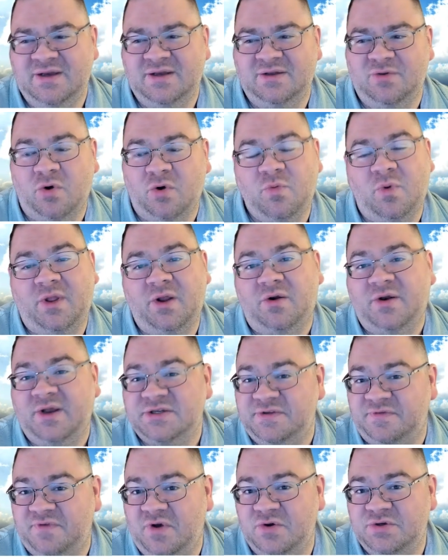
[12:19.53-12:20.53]
Lord willing, our
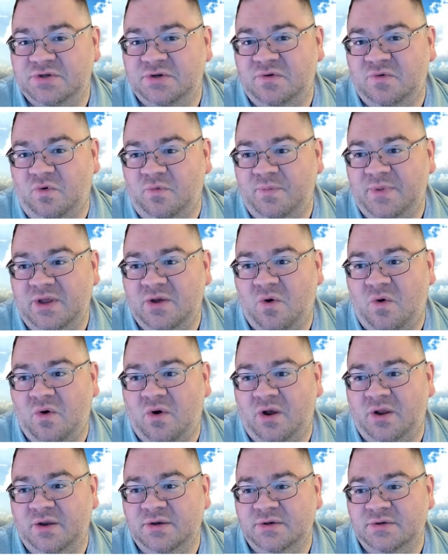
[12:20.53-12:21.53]
next devotional will be
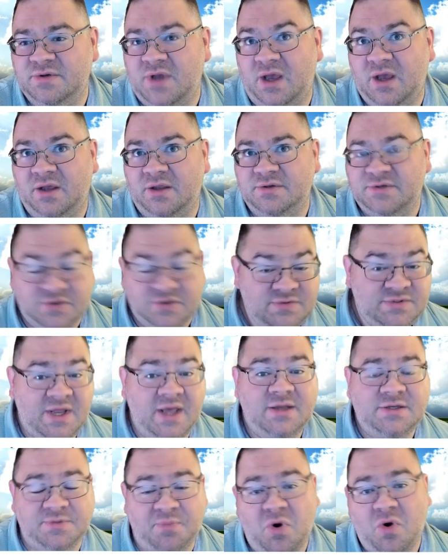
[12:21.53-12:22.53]
on uh,
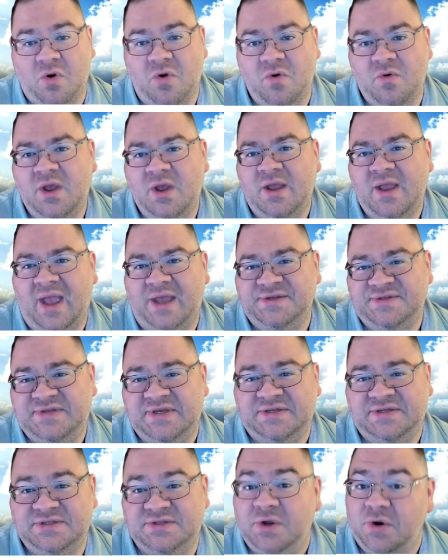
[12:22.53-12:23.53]
Tuesday, tomorrow at
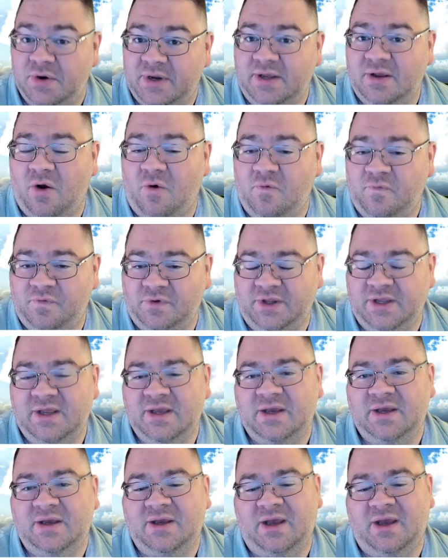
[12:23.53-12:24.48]
6.30, hopefully.